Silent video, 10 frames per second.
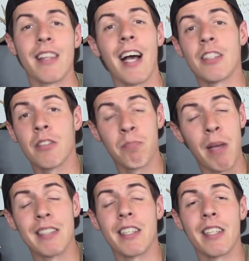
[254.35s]
And that's
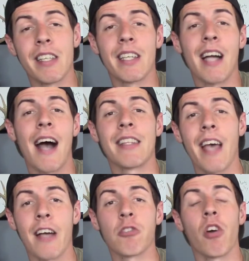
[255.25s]
basically the
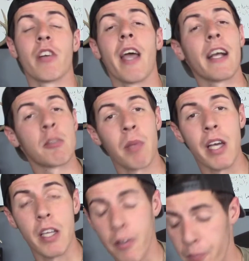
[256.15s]
contact grunt
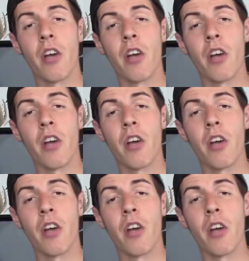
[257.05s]
explained.